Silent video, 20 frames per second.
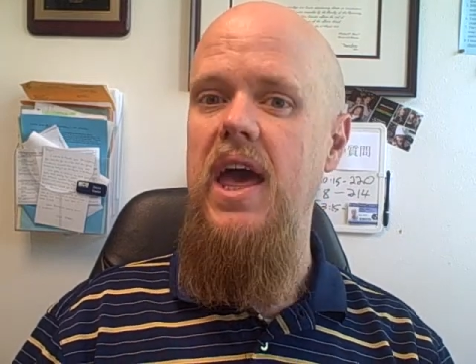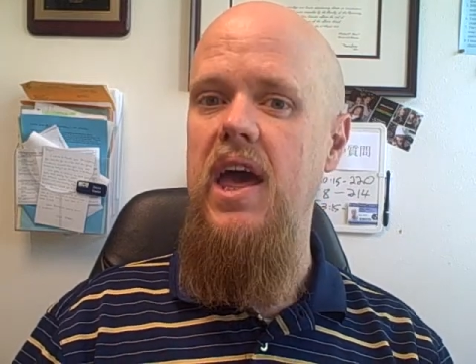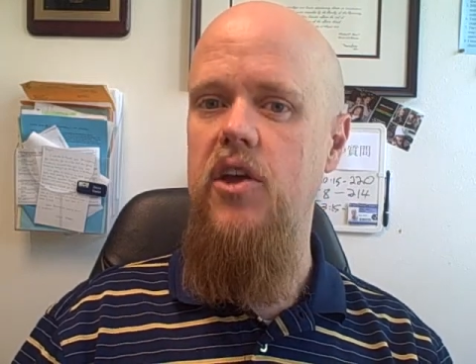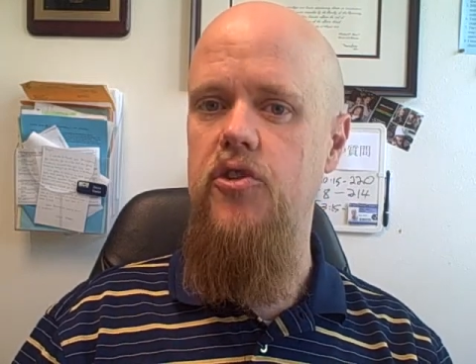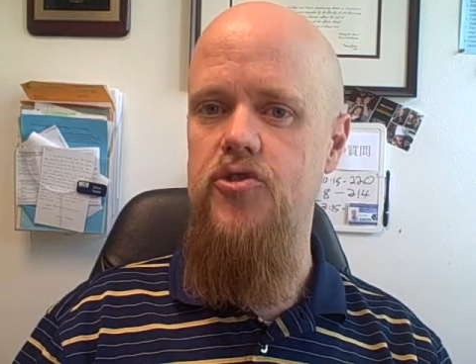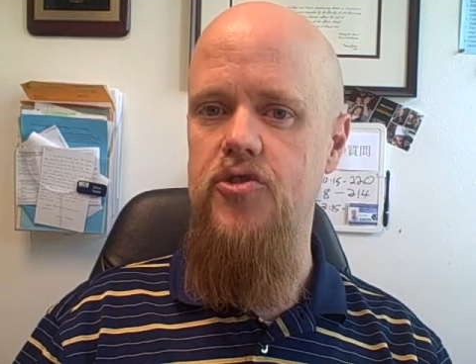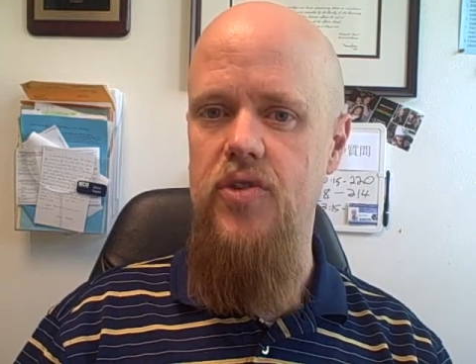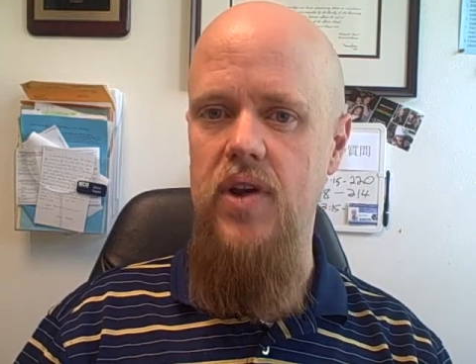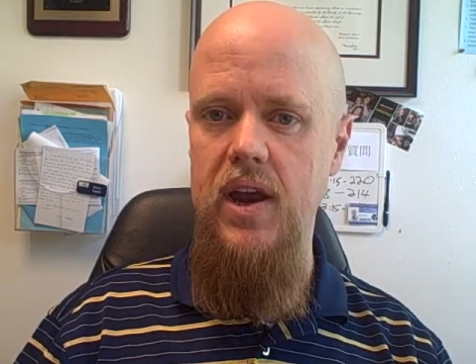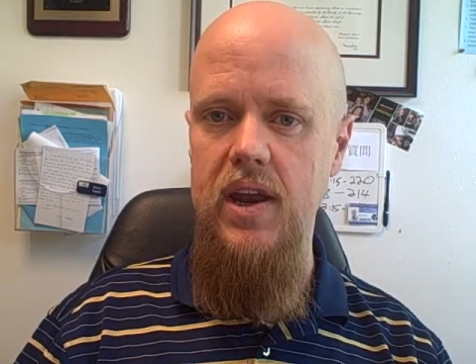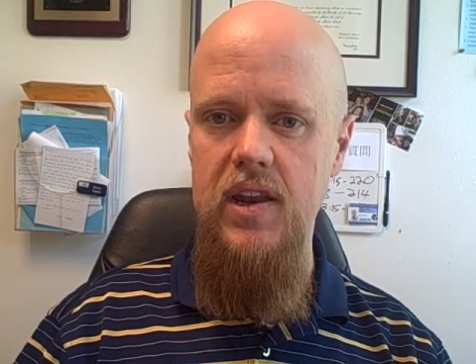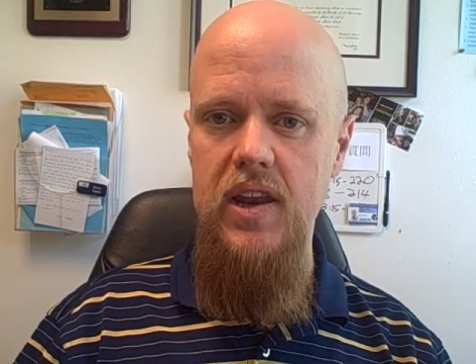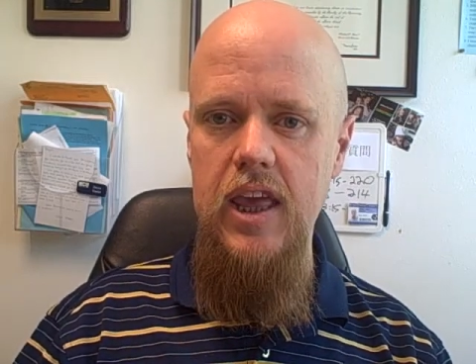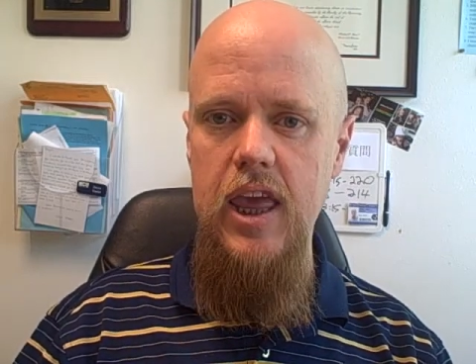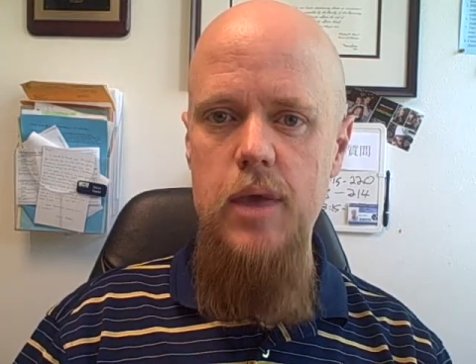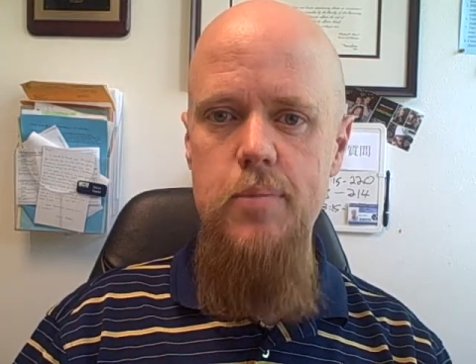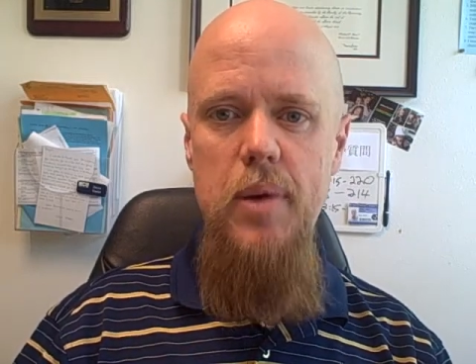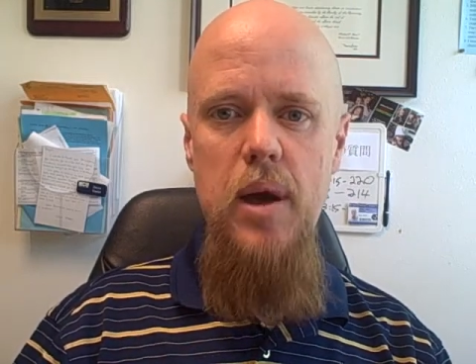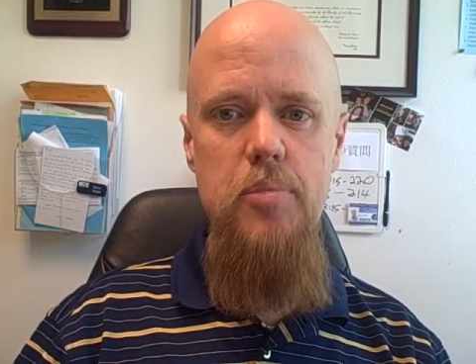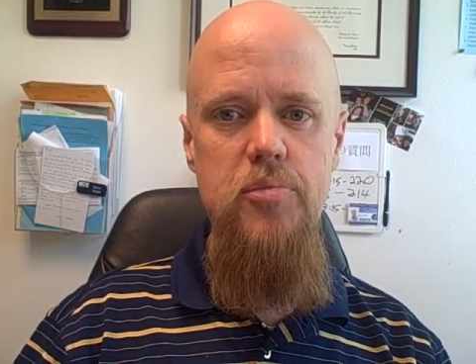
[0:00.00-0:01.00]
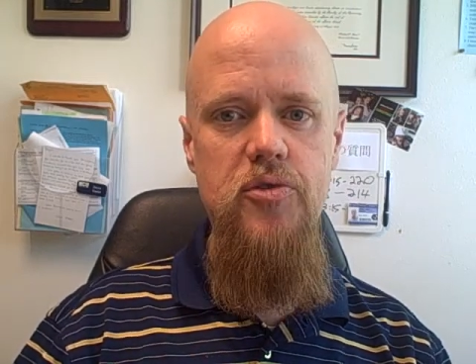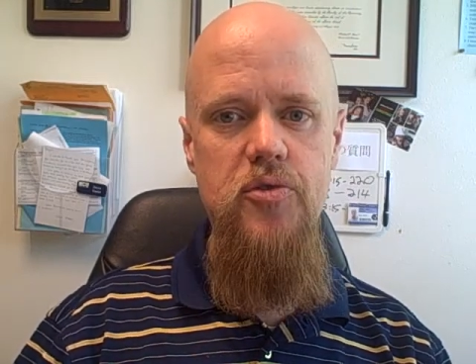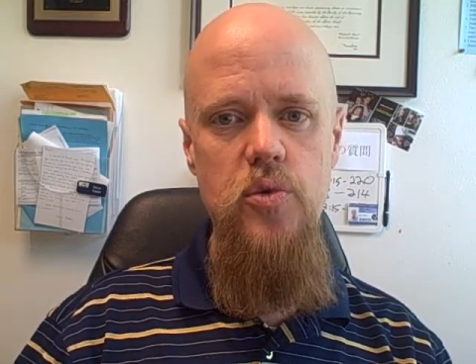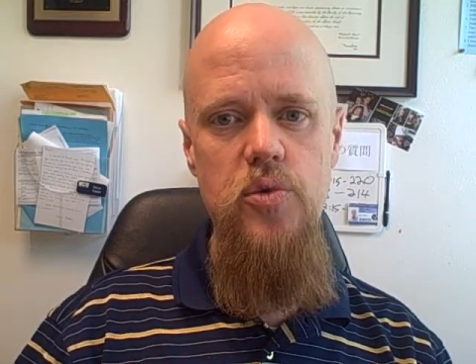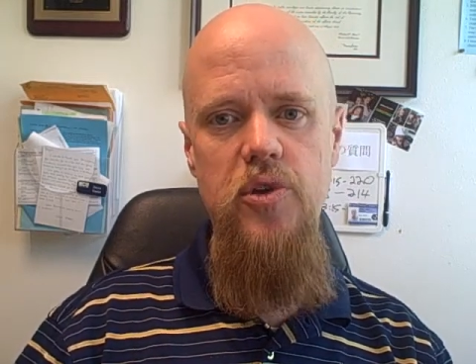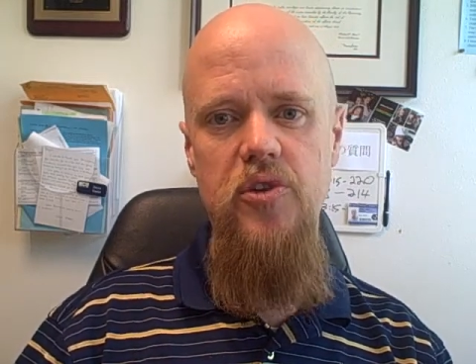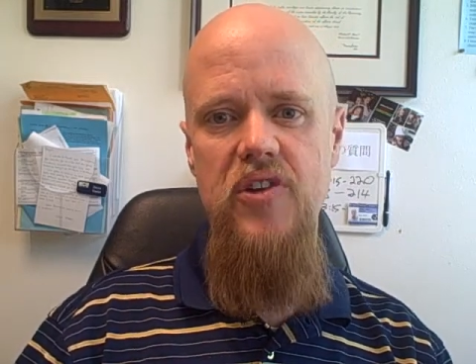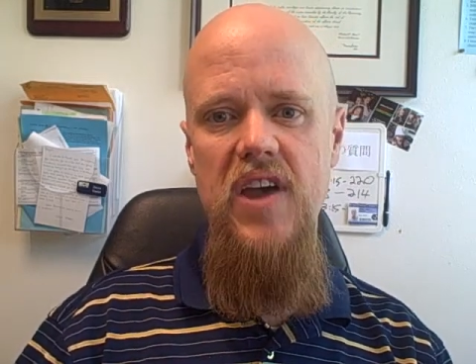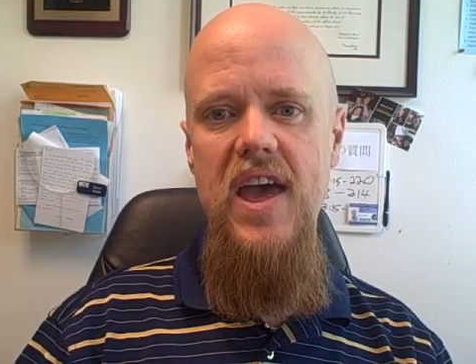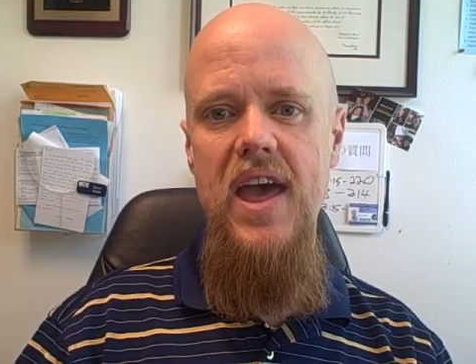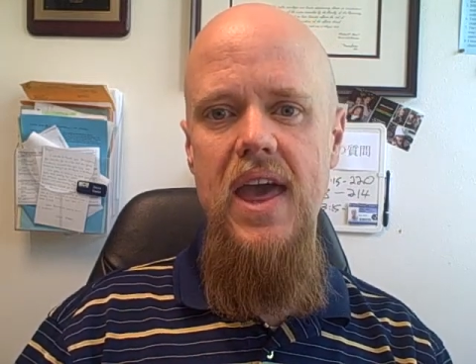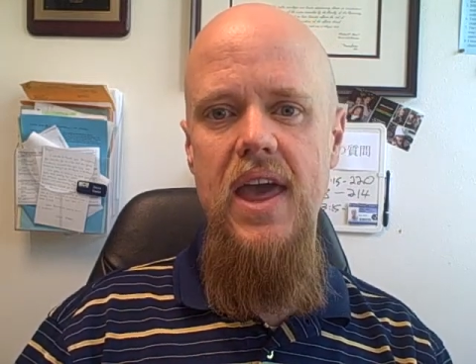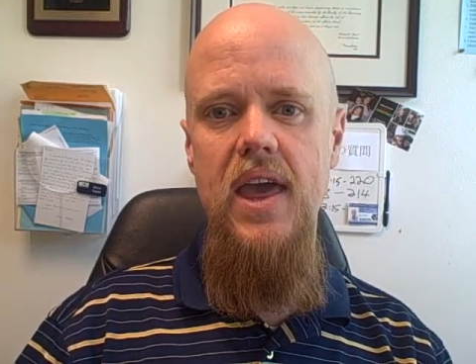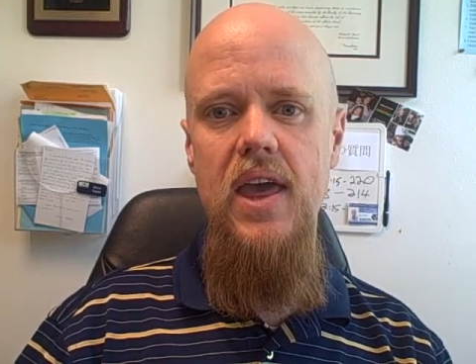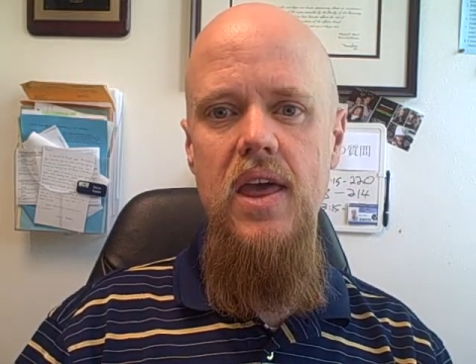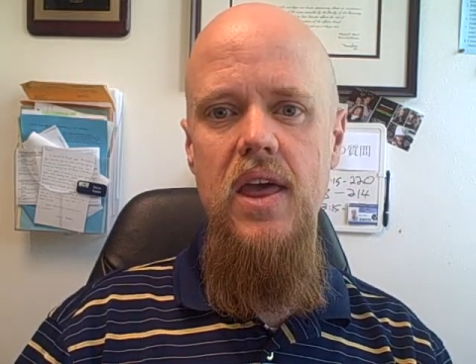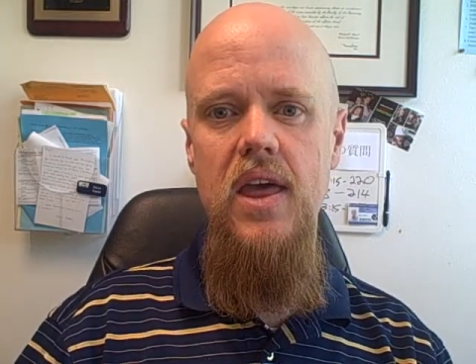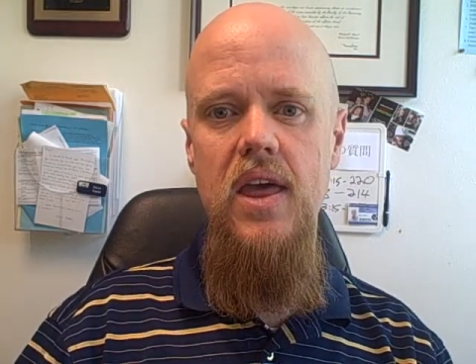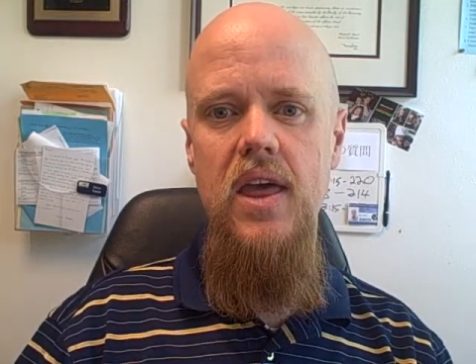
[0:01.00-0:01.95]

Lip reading: and trying to keep up through the day.